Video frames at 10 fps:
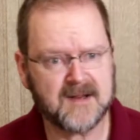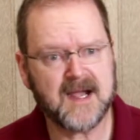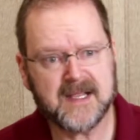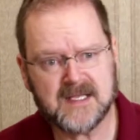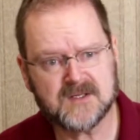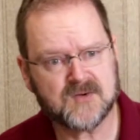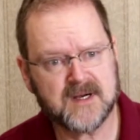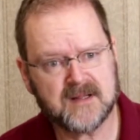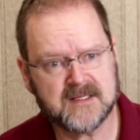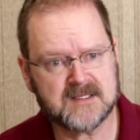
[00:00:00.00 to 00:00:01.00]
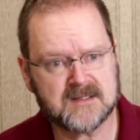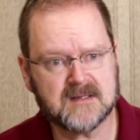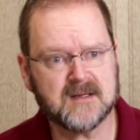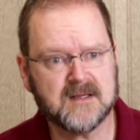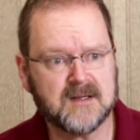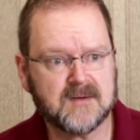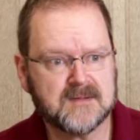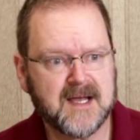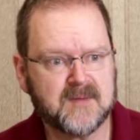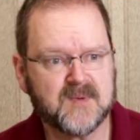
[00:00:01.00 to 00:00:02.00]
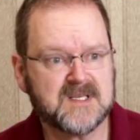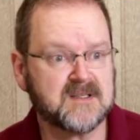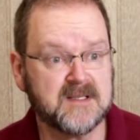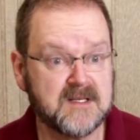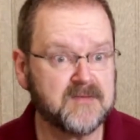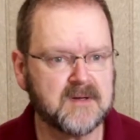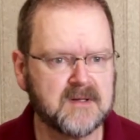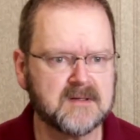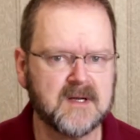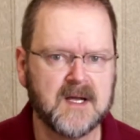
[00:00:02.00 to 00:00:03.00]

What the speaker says: a hiking trail that's not particularly difficult.